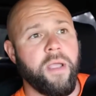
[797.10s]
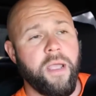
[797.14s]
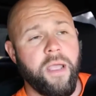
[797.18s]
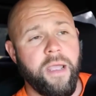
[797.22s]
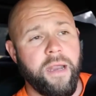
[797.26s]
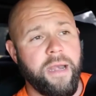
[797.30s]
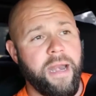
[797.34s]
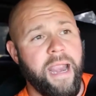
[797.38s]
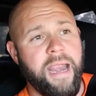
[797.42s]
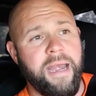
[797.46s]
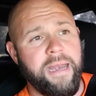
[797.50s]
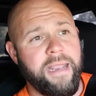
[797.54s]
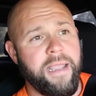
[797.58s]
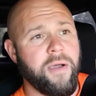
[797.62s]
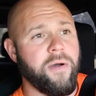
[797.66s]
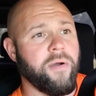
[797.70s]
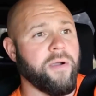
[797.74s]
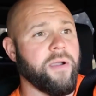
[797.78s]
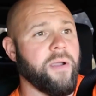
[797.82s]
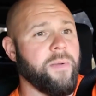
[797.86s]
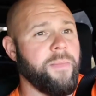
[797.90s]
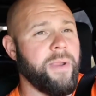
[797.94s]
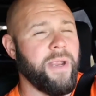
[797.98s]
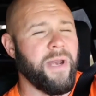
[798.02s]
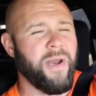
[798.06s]
an
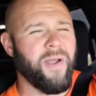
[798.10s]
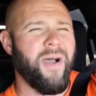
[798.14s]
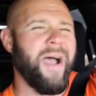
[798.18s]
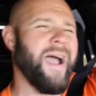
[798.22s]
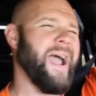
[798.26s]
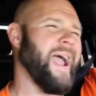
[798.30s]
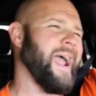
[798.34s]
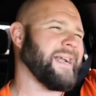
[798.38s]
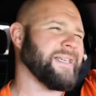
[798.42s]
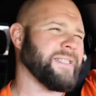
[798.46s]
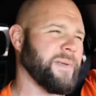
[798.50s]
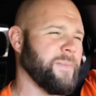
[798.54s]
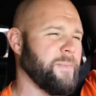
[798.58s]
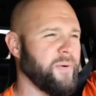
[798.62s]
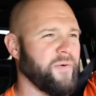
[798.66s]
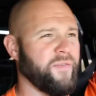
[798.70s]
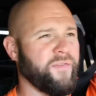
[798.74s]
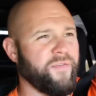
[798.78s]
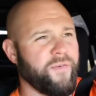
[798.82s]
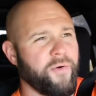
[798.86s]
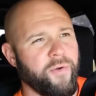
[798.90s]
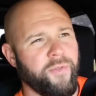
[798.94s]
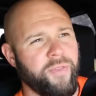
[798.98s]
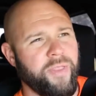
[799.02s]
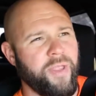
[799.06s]
ADL Camino. I actually
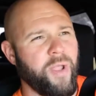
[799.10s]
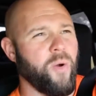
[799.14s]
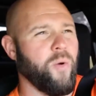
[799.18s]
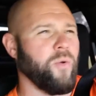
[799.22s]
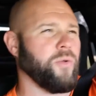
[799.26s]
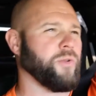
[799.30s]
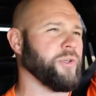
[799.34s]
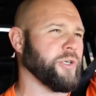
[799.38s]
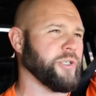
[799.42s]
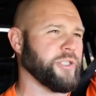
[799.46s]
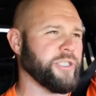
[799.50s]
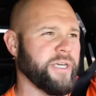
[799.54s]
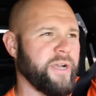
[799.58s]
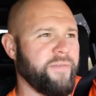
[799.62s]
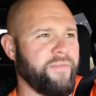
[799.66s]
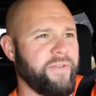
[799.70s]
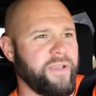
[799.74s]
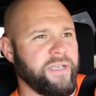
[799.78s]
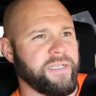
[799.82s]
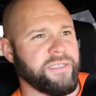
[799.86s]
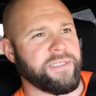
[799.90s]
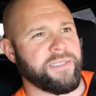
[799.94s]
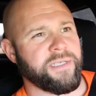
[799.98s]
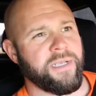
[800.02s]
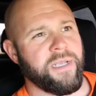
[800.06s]
prefer the older
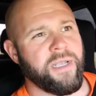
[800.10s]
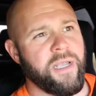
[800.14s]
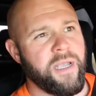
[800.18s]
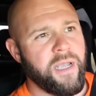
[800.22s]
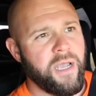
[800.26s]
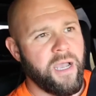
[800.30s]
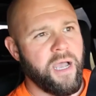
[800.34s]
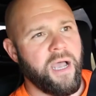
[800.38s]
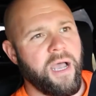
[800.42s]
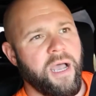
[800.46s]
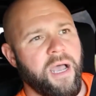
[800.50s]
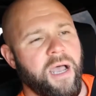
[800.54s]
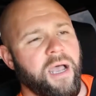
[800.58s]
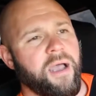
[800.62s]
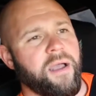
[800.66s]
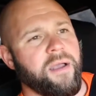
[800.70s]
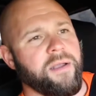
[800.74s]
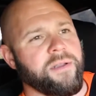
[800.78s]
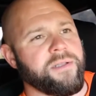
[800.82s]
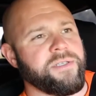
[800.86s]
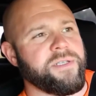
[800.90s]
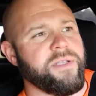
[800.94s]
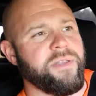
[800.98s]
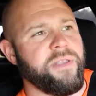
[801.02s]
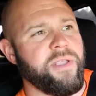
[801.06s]
Chevys
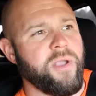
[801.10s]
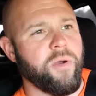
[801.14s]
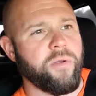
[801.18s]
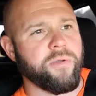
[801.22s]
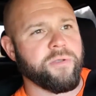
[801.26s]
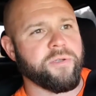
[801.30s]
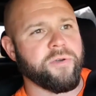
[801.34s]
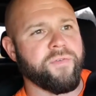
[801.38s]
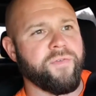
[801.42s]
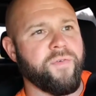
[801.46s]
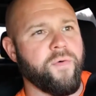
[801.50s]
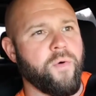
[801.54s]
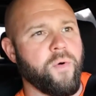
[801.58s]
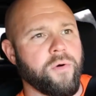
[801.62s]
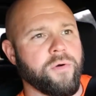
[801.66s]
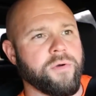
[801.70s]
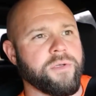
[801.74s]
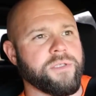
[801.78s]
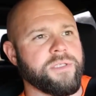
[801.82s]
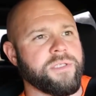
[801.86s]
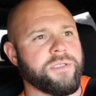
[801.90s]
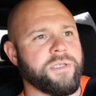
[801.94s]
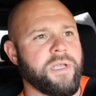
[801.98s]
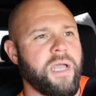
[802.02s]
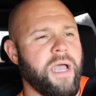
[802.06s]
to the older
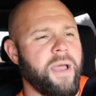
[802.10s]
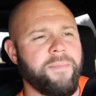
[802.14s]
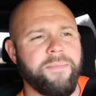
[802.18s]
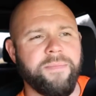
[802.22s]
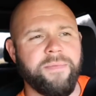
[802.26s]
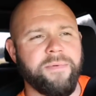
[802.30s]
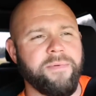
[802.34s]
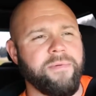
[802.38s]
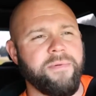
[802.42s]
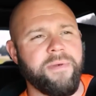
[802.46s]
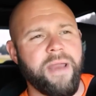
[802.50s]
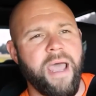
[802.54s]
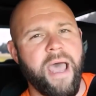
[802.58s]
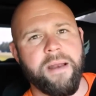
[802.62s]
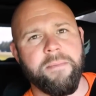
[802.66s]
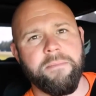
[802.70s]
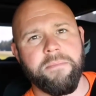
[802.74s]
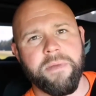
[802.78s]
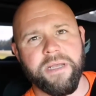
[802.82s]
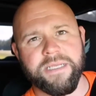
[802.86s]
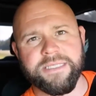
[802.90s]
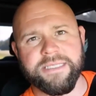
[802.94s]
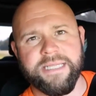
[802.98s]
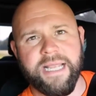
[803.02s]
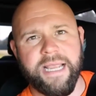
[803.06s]
Fords. I'm not a
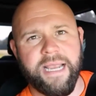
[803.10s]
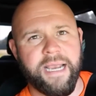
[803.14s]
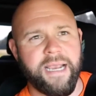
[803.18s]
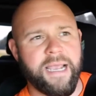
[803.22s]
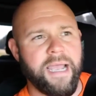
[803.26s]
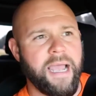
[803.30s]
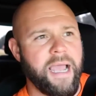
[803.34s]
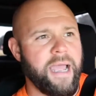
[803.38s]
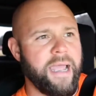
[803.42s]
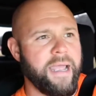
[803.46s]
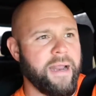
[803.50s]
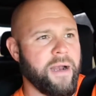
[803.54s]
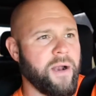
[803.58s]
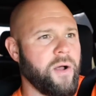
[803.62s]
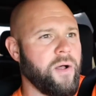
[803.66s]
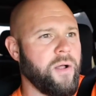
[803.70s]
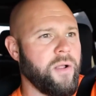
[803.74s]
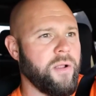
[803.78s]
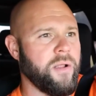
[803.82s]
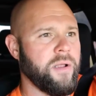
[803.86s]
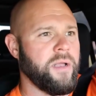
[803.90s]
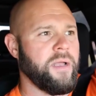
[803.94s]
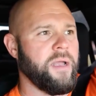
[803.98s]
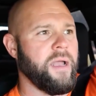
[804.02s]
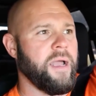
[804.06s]
Mustang guy at
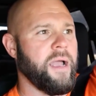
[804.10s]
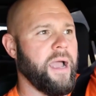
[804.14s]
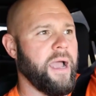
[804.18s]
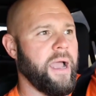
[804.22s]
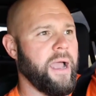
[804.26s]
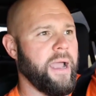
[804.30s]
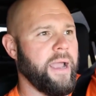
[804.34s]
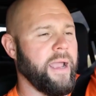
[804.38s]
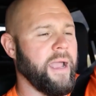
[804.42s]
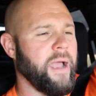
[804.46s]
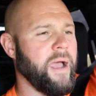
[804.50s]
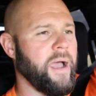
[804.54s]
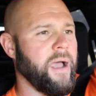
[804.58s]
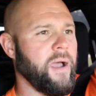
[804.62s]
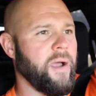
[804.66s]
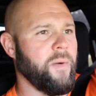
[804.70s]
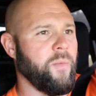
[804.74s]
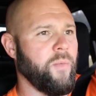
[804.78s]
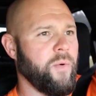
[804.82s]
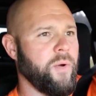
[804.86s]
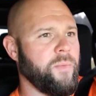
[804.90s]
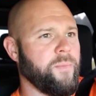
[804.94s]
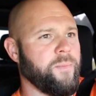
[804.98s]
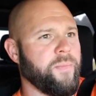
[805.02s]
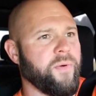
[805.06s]
all. I
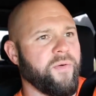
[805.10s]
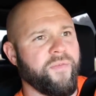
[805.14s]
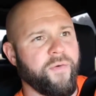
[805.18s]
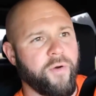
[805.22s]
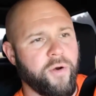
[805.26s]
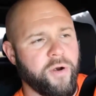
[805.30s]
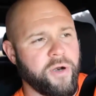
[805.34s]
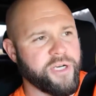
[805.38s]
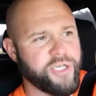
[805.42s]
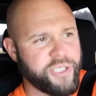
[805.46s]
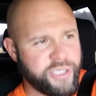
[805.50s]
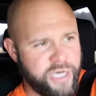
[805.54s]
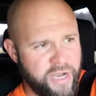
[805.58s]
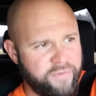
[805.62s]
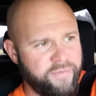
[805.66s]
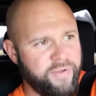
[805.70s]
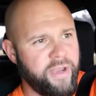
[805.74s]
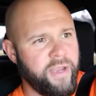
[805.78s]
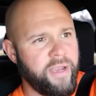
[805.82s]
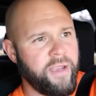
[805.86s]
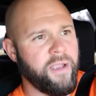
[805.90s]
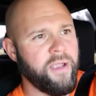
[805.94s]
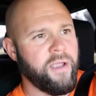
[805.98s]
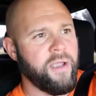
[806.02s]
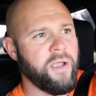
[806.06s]
would prefer a
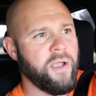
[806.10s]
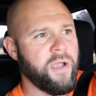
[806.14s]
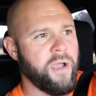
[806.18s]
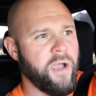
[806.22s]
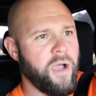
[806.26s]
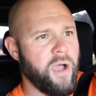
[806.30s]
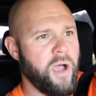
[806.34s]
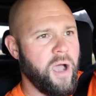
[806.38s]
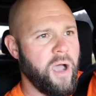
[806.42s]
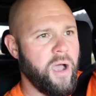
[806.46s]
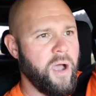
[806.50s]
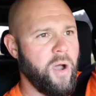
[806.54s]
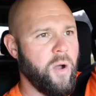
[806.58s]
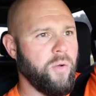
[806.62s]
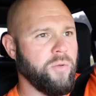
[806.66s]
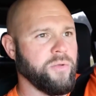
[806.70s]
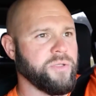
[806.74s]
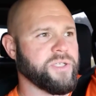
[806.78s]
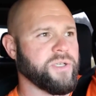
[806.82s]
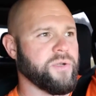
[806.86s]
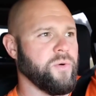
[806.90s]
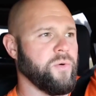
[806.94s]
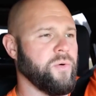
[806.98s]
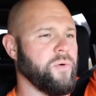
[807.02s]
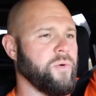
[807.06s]
Chevy,
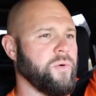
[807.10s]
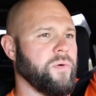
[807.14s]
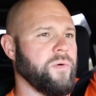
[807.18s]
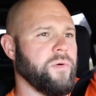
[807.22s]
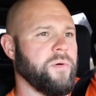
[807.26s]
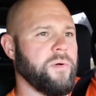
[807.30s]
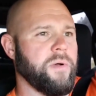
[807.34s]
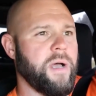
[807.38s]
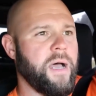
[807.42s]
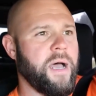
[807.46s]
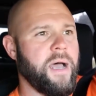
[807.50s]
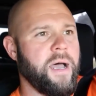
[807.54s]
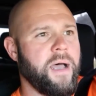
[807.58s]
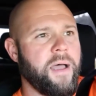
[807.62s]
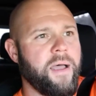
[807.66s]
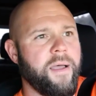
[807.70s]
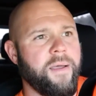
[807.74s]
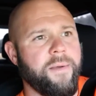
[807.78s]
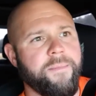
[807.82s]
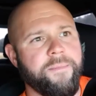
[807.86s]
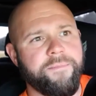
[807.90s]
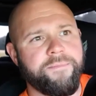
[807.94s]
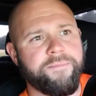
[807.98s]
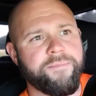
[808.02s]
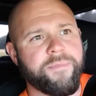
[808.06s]
old school,
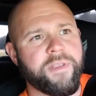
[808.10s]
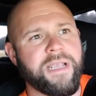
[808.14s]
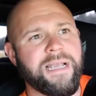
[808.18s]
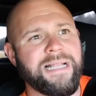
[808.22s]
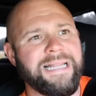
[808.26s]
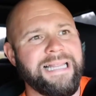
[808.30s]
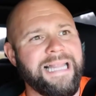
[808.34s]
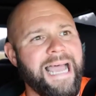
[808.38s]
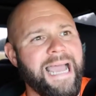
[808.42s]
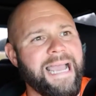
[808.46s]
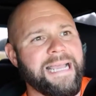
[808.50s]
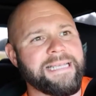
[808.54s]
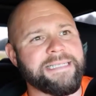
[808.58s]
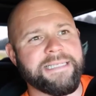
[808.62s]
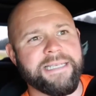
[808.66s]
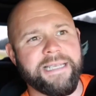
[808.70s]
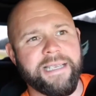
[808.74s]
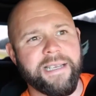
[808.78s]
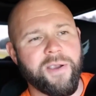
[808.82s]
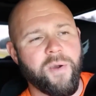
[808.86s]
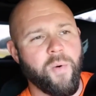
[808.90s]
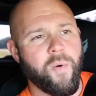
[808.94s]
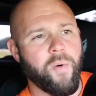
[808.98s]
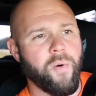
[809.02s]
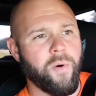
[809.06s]

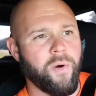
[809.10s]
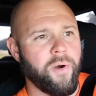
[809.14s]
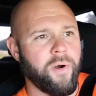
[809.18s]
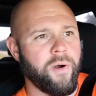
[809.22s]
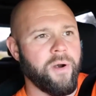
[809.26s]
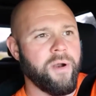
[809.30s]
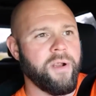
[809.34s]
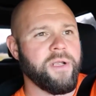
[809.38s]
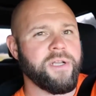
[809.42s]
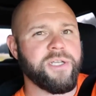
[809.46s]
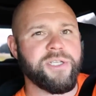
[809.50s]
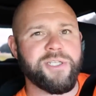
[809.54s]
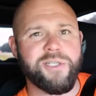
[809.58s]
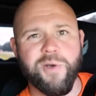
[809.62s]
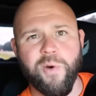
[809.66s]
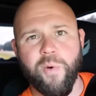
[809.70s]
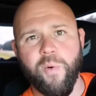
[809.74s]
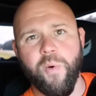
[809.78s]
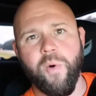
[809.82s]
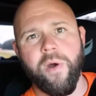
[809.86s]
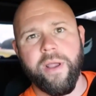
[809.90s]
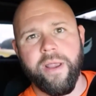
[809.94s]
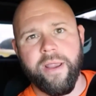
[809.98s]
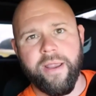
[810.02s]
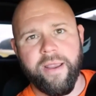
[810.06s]
classic or
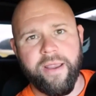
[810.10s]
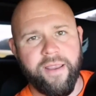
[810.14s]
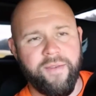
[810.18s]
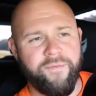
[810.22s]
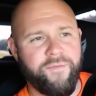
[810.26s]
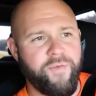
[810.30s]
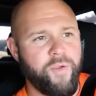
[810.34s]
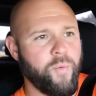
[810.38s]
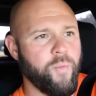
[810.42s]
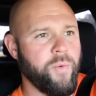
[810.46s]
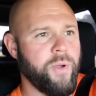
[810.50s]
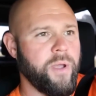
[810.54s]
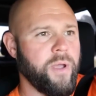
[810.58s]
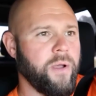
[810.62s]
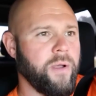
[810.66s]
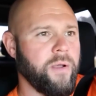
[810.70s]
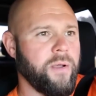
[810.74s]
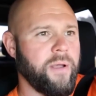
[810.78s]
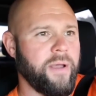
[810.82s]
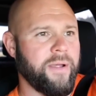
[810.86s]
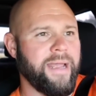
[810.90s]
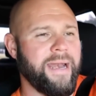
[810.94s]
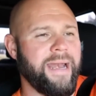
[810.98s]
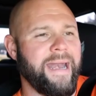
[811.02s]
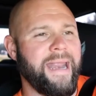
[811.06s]
toy, if you
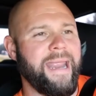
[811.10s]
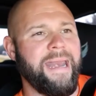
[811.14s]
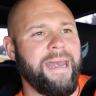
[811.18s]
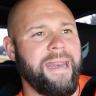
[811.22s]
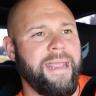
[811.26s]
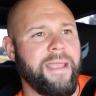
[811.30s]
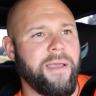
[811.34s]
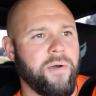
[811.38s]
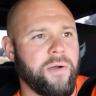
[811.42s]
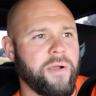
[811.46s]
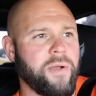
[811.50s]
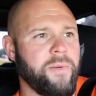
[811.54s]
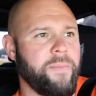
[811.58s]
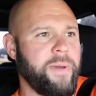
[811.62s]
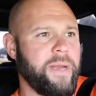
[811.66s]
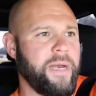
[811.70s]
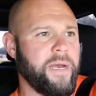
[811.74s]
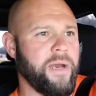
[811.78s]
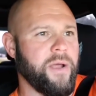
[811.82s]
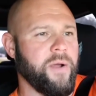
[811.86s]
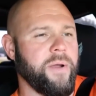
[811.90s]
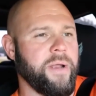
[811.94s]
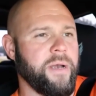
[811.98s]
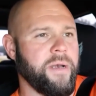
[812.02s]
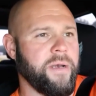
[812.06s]
will. I got an ADL
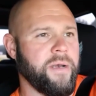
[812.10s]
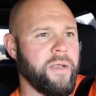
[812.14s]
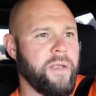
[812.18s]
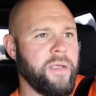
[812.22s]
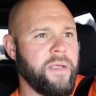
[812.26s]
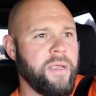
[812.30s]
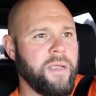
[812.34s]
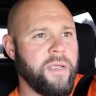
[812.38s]
Camino, and